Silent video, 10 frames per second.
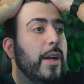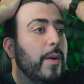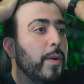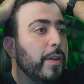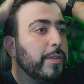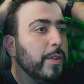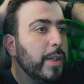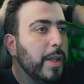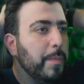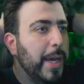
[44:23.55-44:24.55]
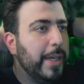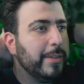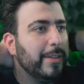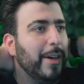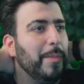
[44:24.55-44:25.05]
I wonder if Sony can
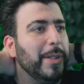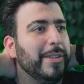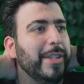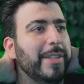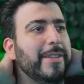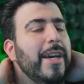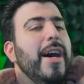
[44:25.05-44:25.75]
pass Starbucks test.